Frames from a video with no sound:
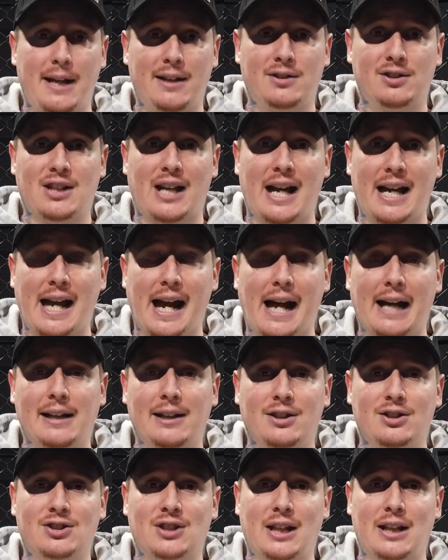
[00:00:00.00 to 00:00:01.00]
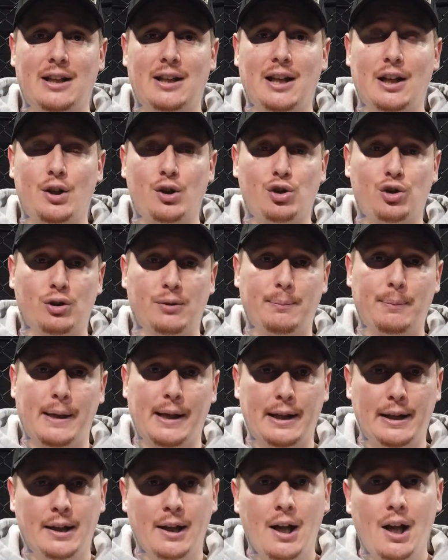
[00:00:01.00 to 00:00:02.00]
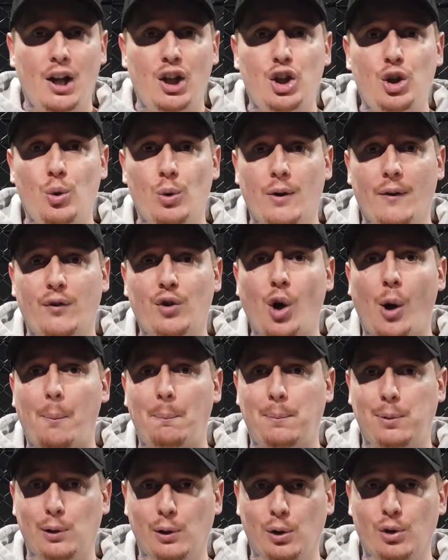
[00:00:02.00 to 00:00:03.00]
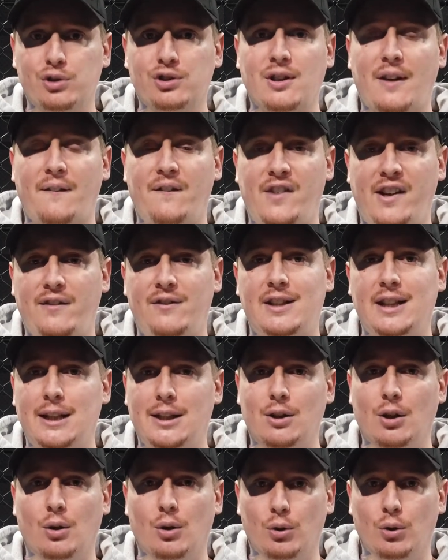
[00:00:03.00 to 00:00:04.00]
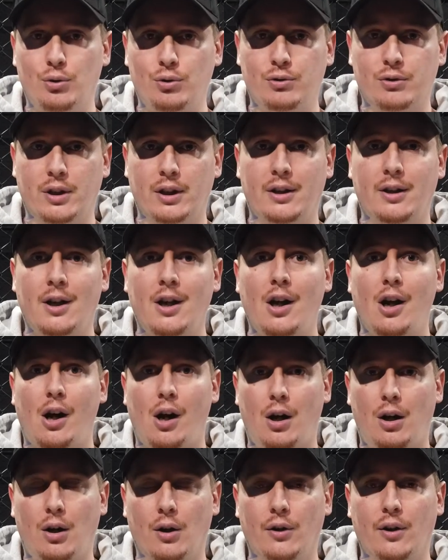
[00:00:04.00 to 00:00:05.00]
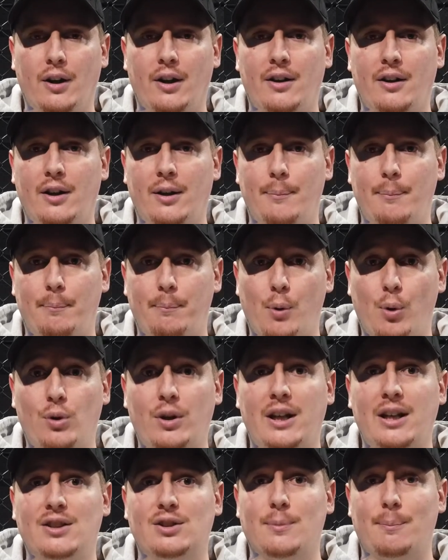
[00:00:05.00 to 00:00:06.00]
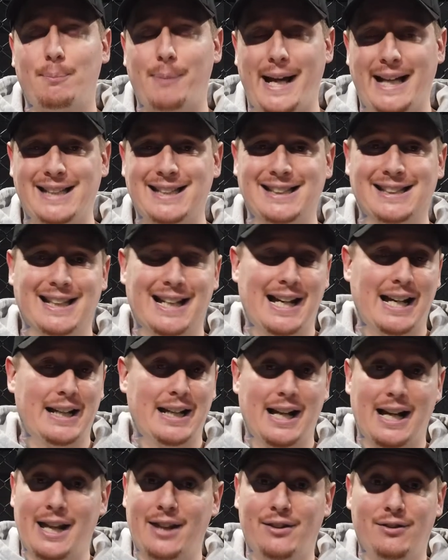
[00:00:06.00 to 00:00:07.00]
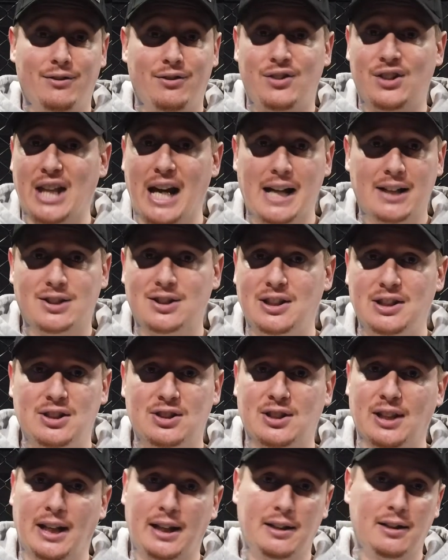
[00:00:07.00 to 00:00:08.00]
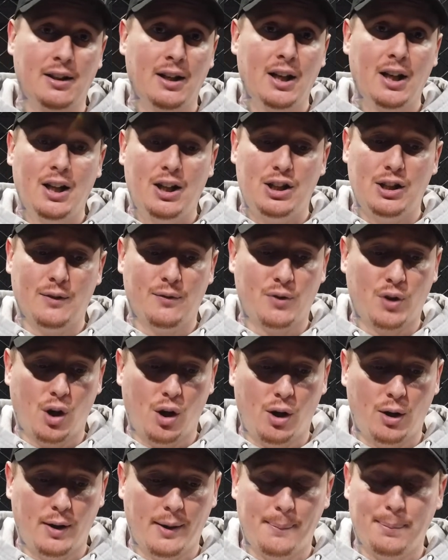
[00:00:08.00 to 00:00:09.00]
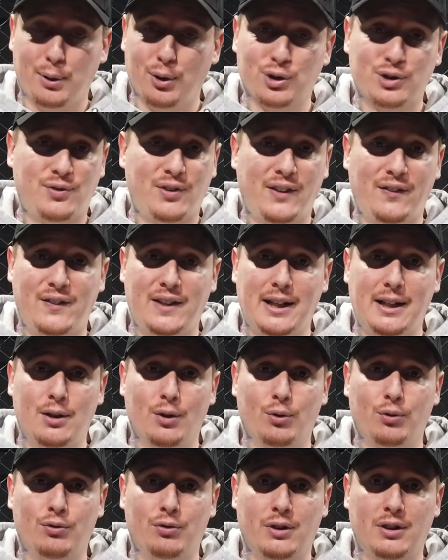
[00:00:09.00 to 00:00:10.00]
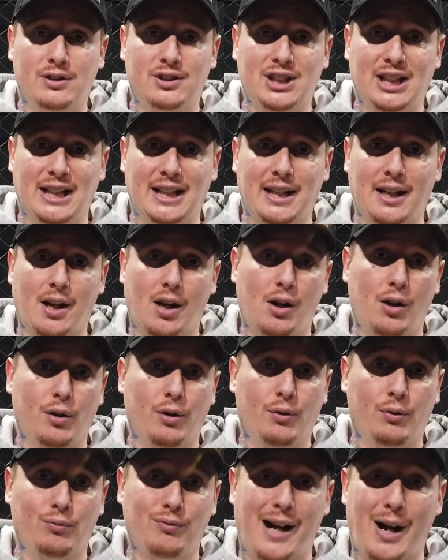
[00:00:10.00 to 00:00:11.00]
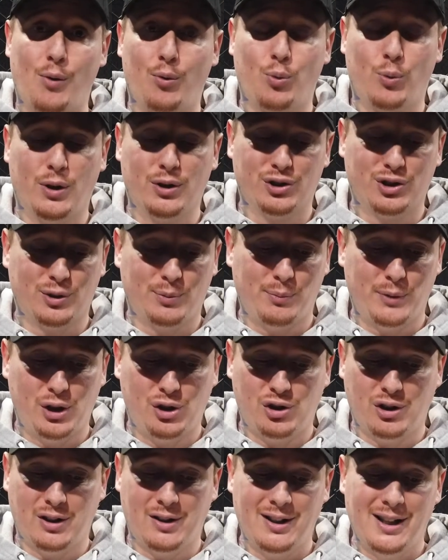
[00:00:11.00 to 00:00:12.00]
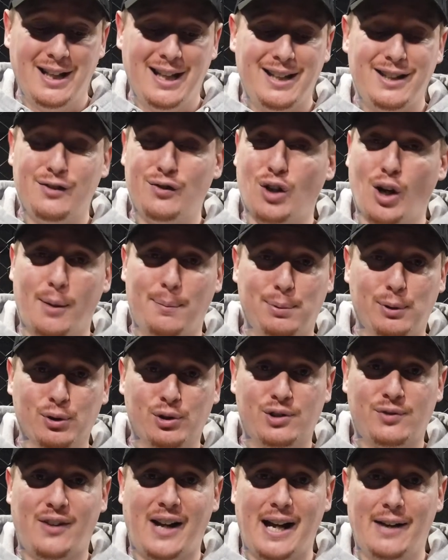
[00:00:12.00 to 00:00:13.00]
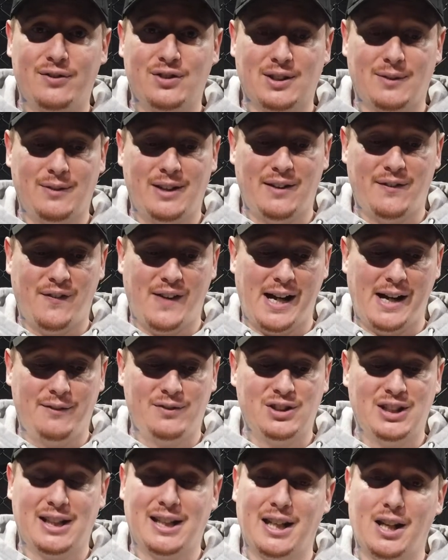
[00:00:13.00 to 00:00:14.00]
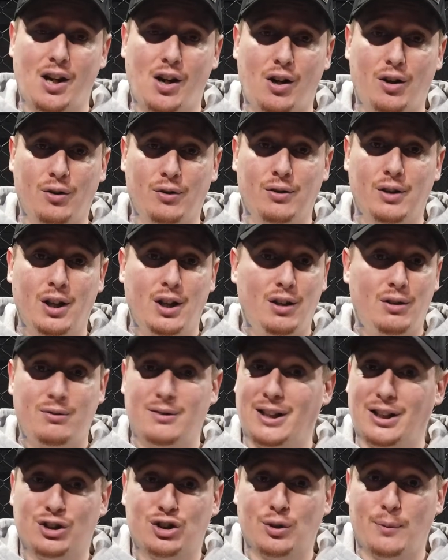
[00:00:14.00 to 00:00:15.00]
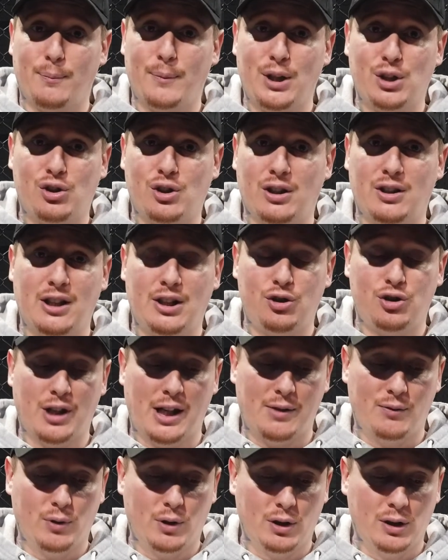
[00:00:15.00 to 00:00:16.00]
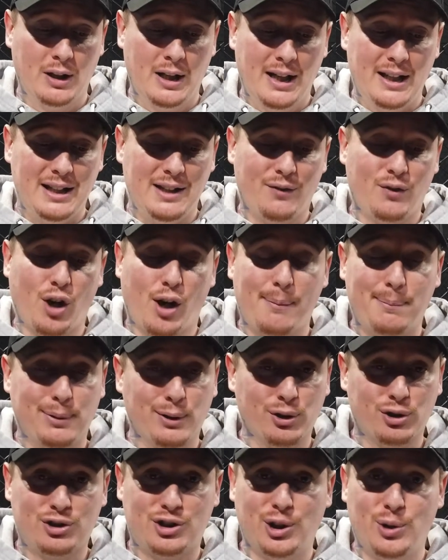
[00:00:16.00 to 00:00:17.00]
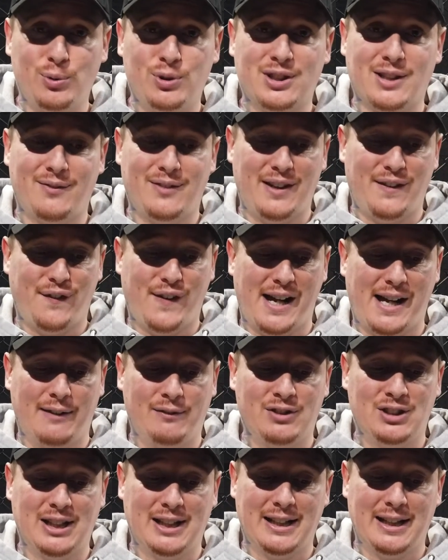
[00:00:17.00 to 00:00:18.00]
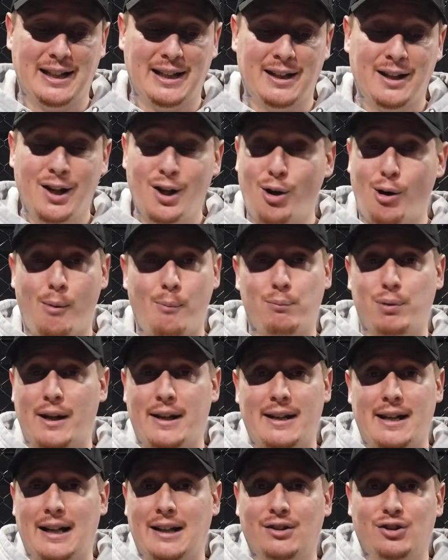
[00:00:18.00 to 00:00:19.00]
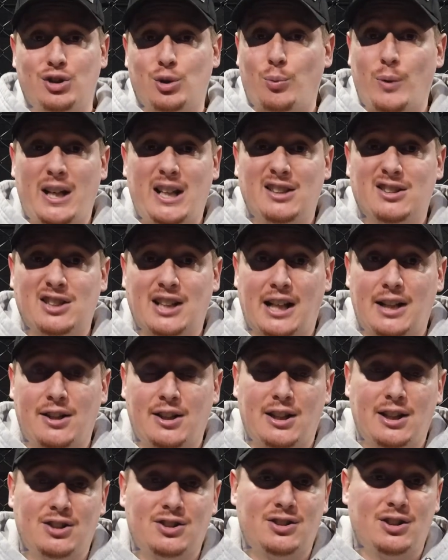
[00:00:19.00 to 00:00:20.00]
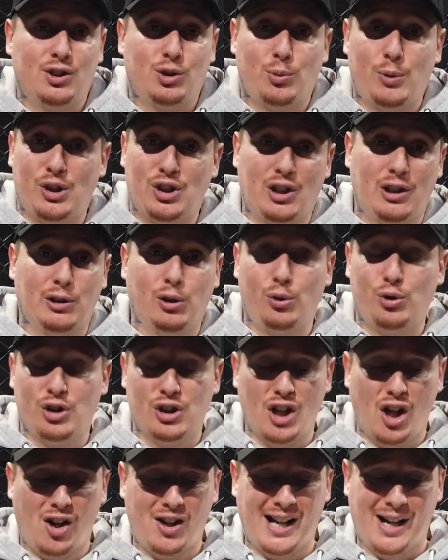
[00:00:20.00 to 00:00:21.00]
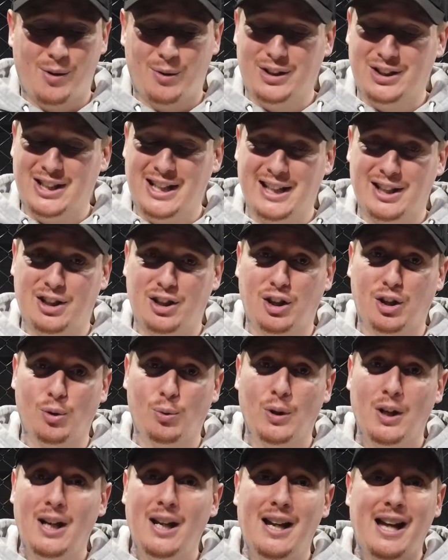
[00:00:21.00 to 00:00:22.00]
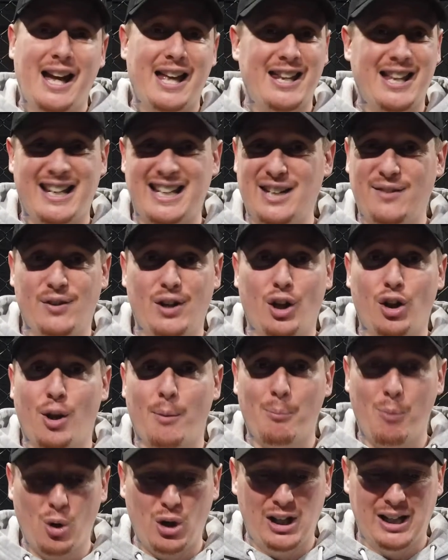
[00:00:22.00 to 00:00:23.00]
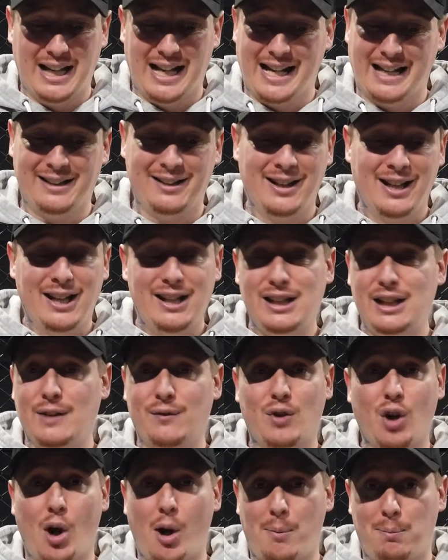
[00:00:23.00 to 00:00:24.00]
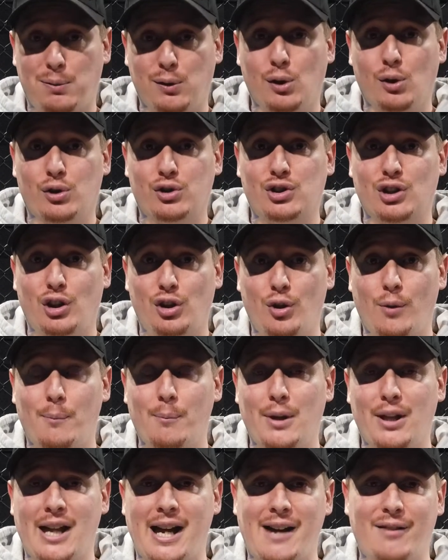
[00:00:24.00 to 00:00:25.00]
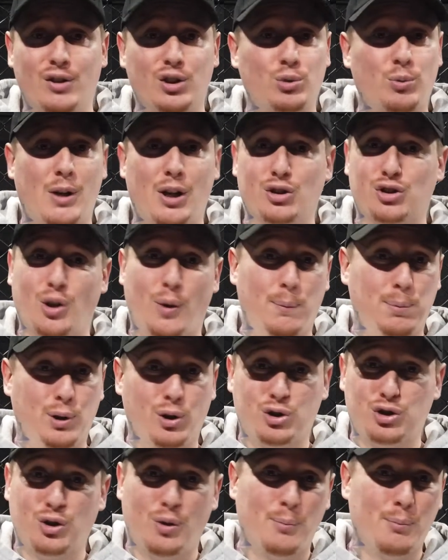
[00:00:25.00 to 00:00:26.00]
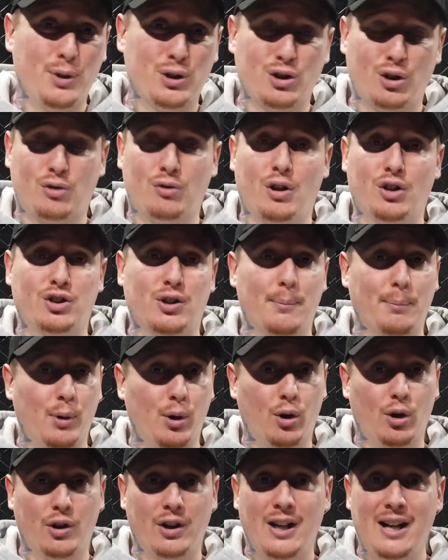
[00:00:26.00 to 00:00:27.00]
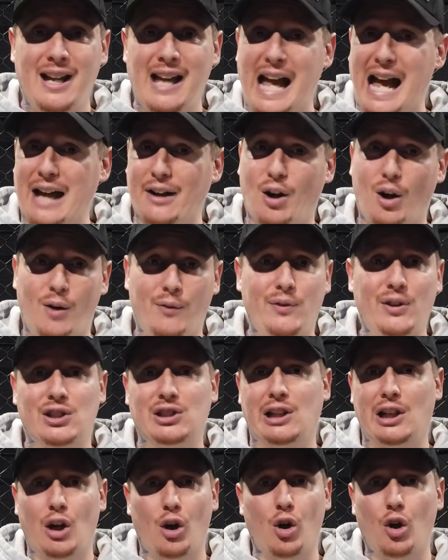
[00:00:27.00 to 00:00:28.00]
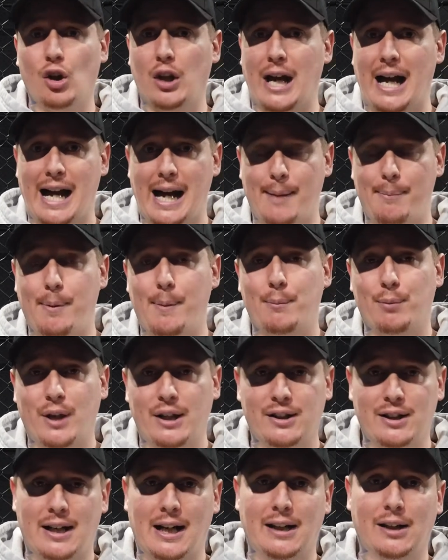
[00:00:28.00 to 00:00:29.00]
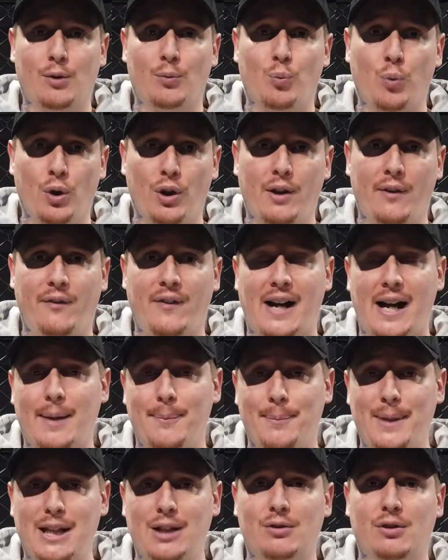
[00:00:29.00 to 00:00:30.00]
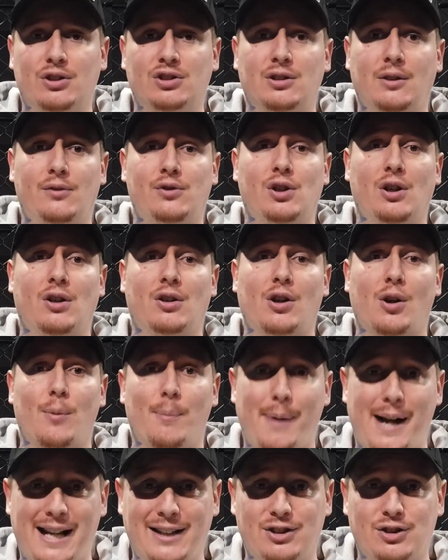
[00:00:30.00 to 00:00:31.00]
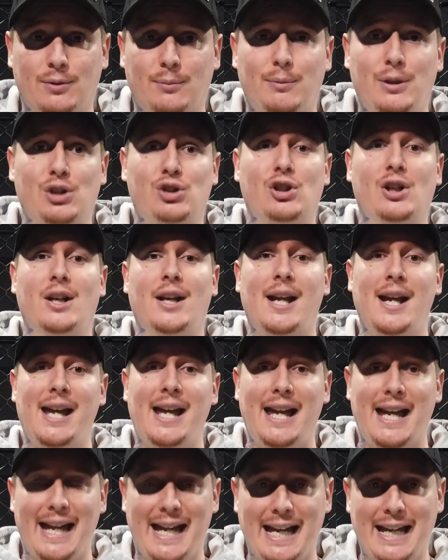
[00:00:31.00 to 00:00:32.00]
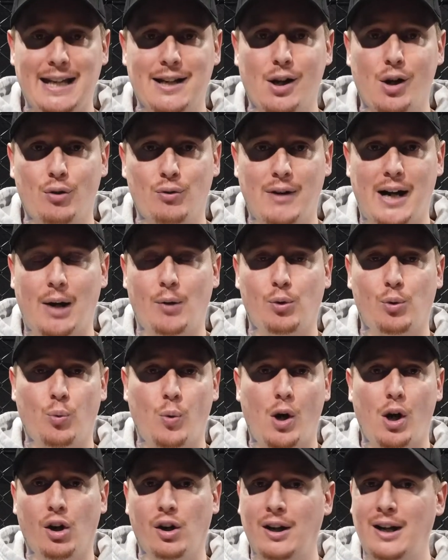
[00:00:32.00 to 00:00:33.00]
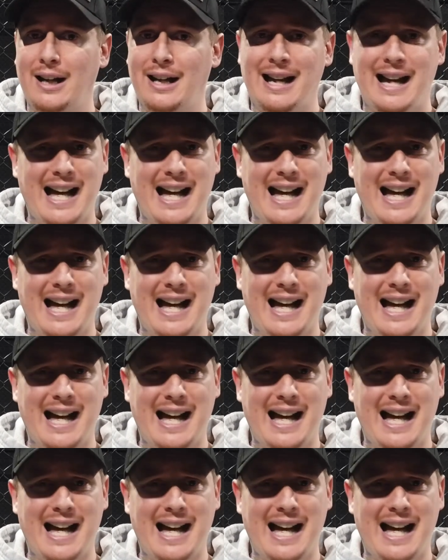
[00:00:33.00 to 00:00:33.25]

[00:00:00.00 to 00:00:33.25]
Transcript: Bayes AI is saying that it should be. You'd have got plus 1,500 on the bookies betting line, and that's insane. You've got a plus 1,500 ticket on round one submission. You've got a plus 575 ticket on a submission in general. You've got a plus 275 ticket on Brendan Allen to win inside the distance, which includes your knockout and DQ. And then even on the money line, you've got a plus number there as well. So plus numbers across the board. And obviously all that happened. Brendan Allen won the fight, beat Krzysztof Jotko by submission in round one.